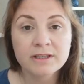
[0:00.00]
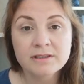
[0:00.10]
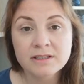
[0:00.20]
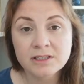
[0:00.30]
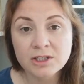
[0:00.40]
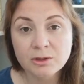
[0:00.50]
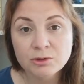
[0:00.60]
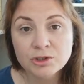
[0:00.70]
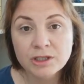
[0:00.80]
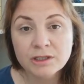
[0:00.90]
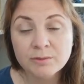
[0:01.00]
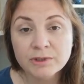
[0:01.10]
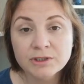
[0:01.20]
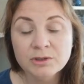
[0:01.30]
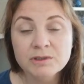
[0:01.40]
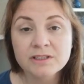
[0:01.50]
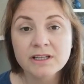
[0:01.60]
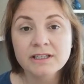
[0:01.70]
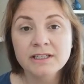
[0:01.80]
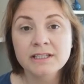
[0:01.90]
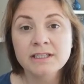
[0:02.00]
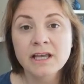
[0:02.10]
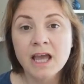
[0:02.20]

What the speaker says: institution at which you studied,